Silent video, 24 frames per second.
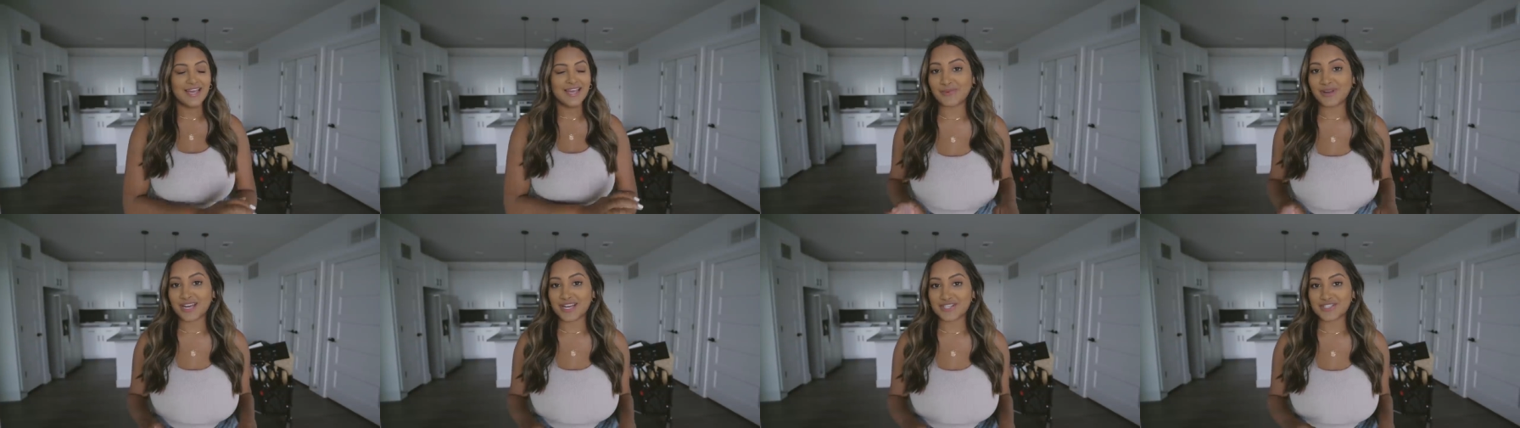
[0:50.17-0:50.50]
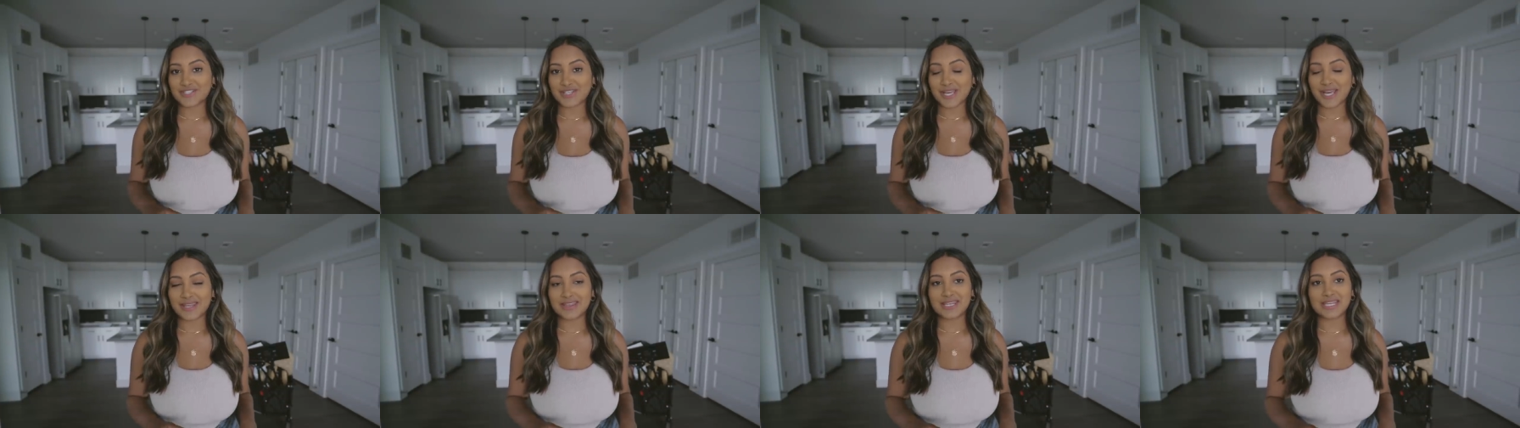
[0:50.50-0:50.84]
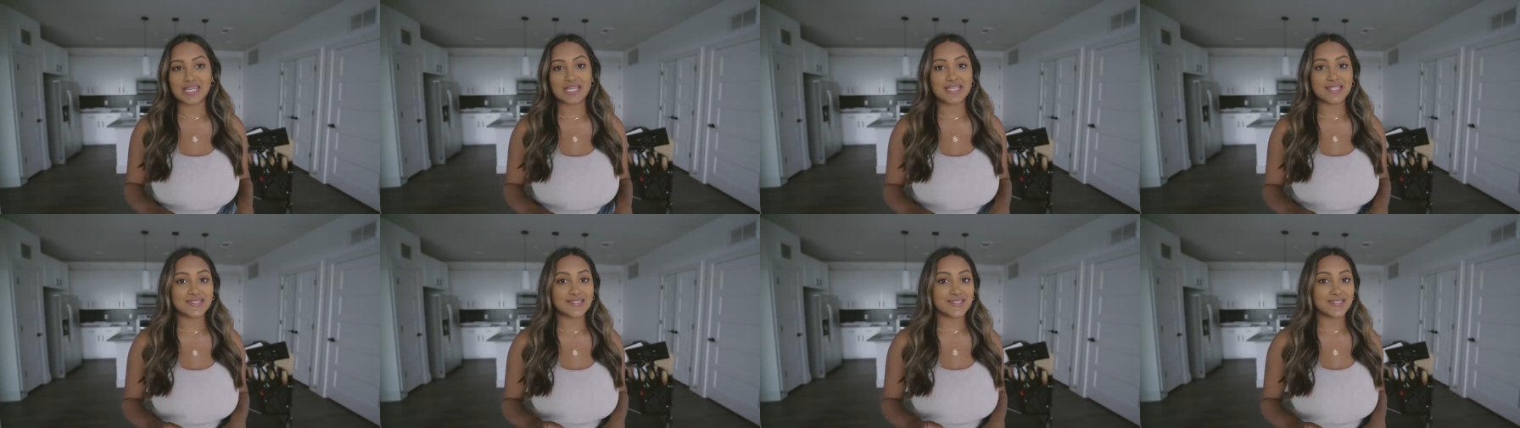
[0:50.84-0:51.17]
We actually had
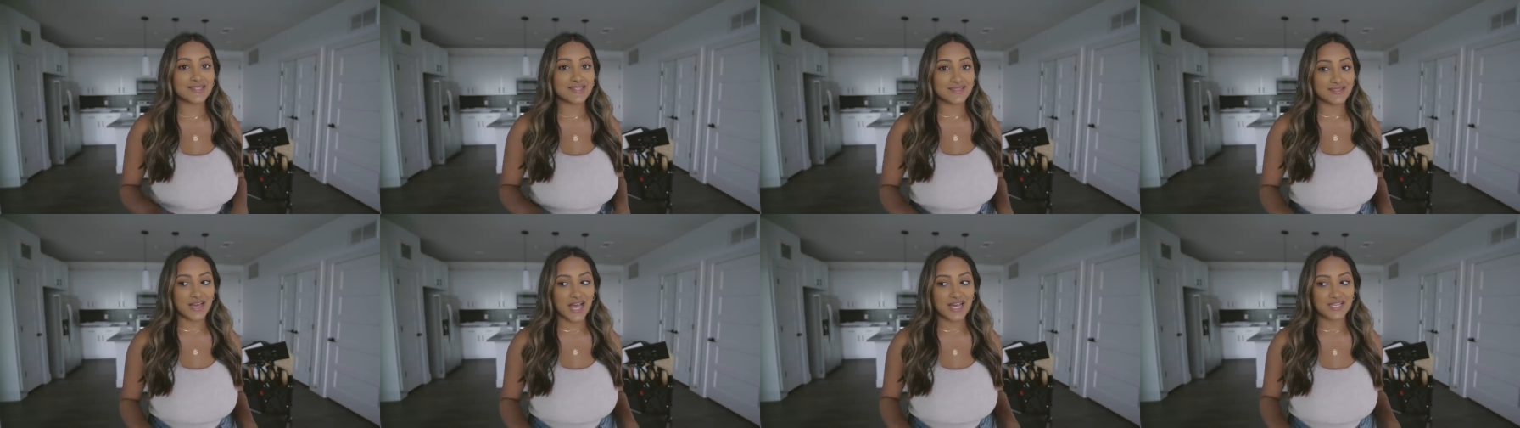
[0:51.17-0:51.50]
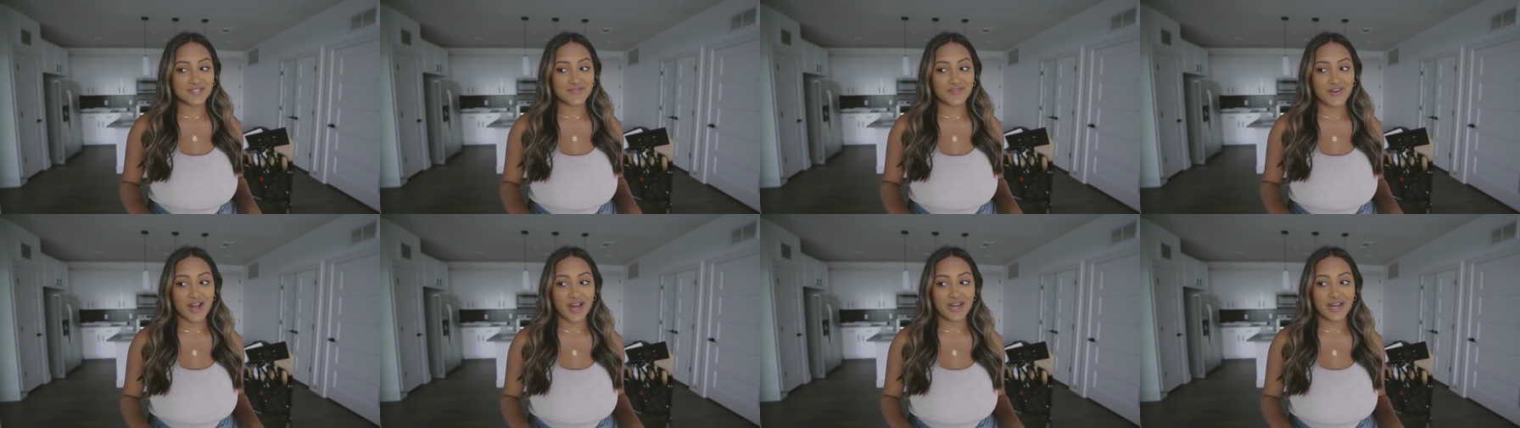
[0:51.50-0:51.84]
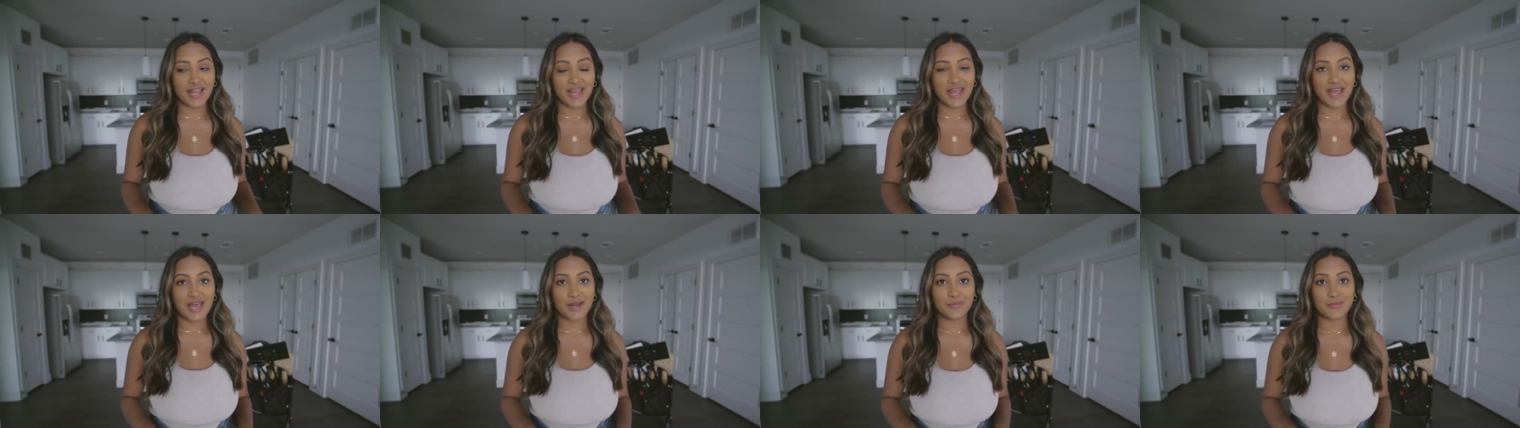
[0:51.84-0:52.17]
the since last
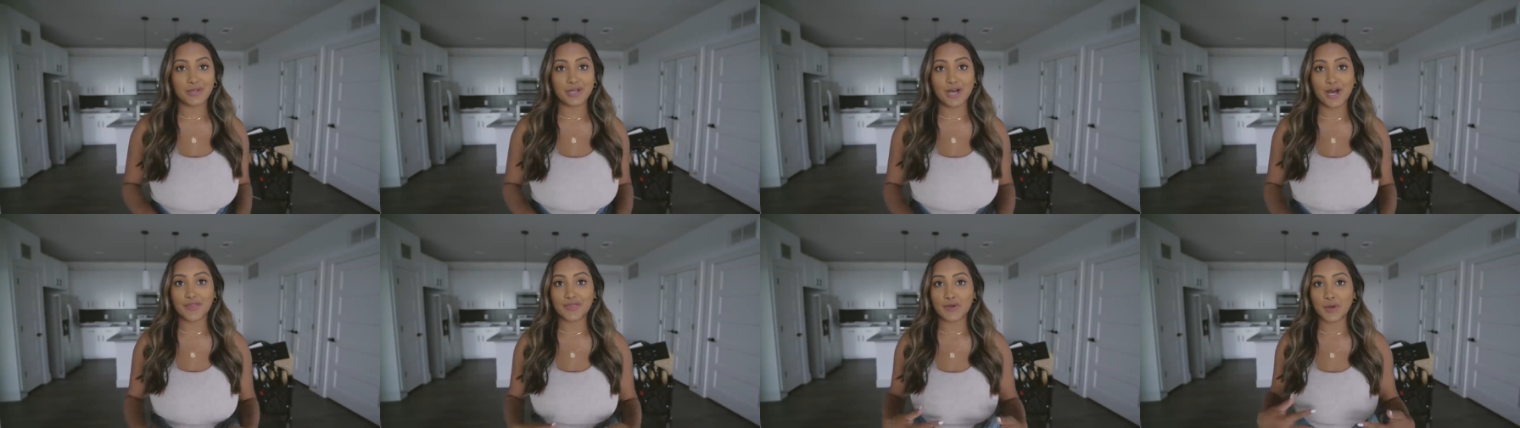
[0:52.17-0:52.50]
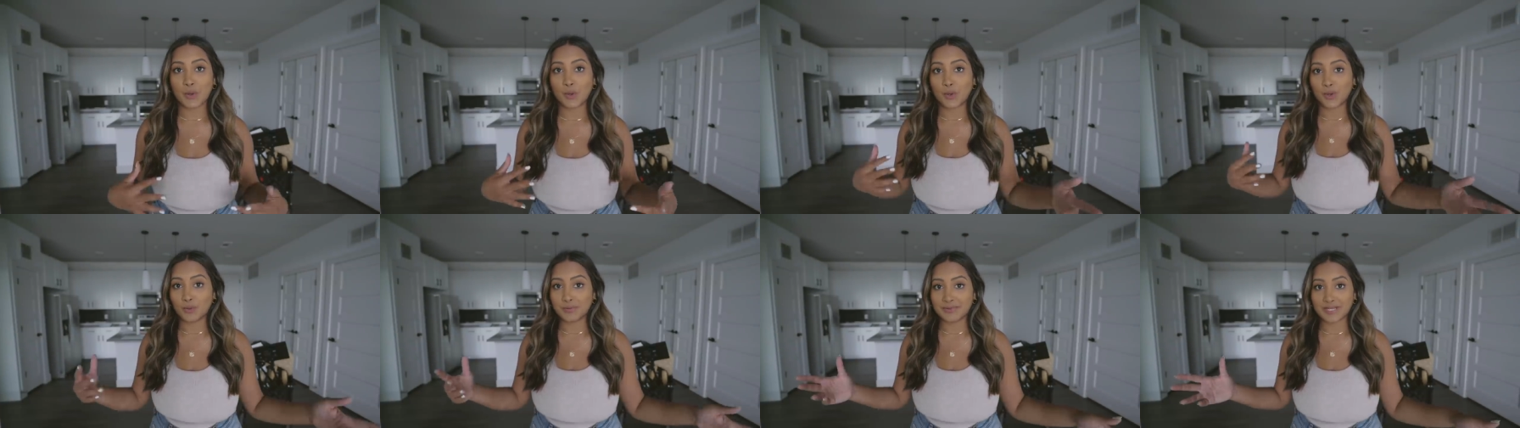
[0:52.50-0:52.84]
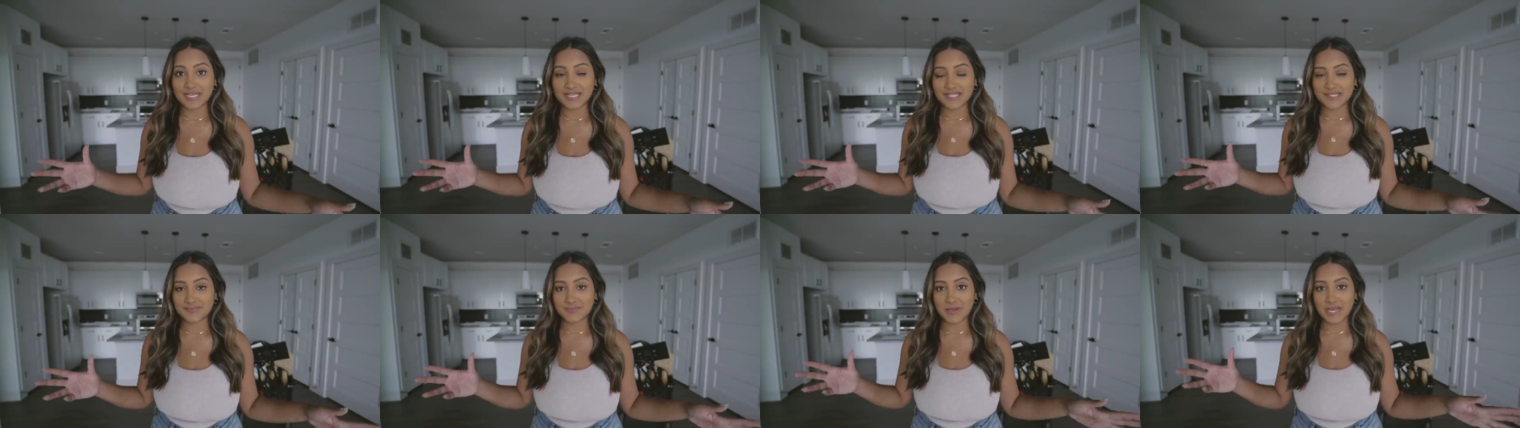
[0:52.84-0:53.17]
Friday and we got the whole
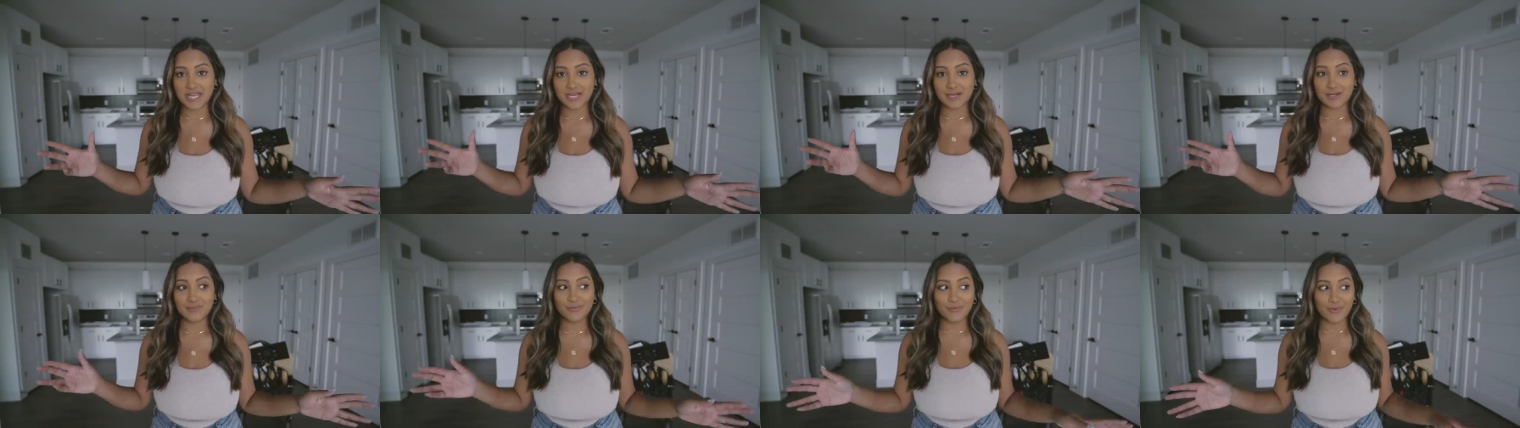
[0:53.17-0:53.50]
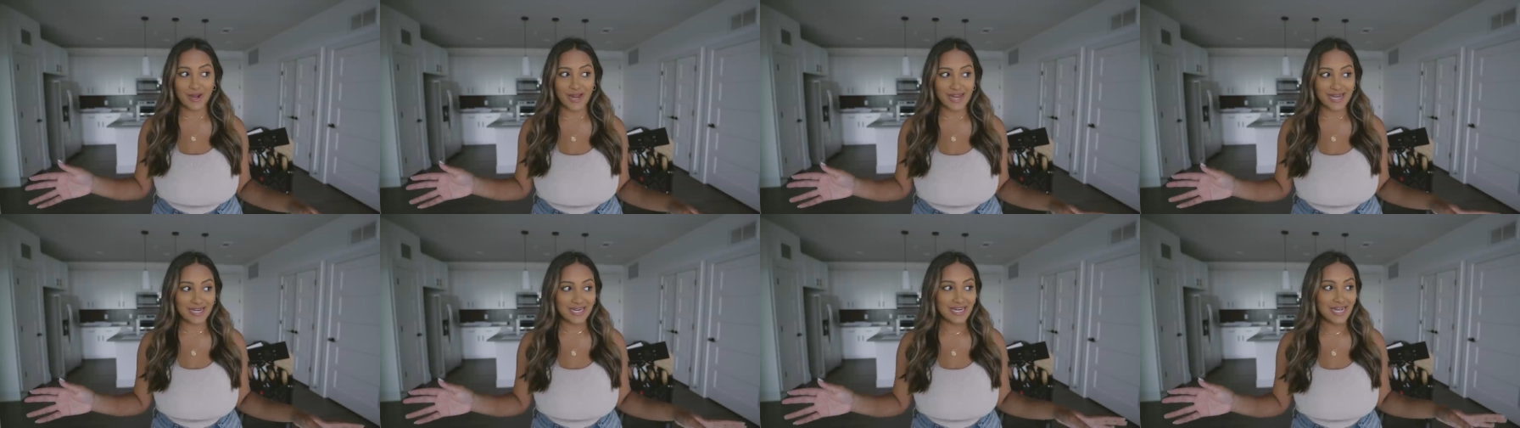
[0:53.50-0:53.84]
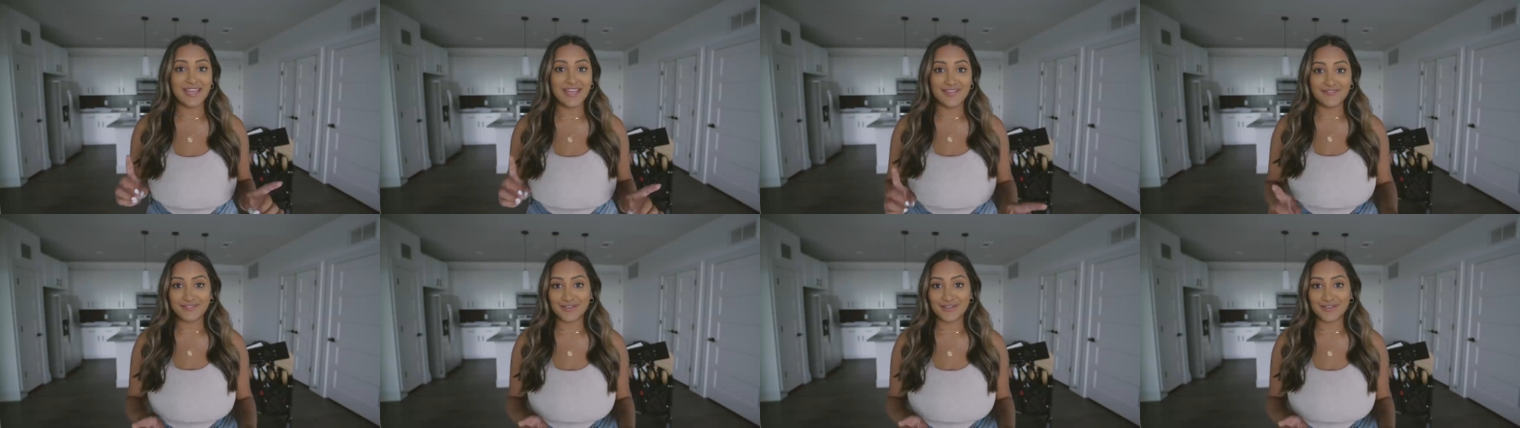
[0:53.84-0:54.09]
place painted white.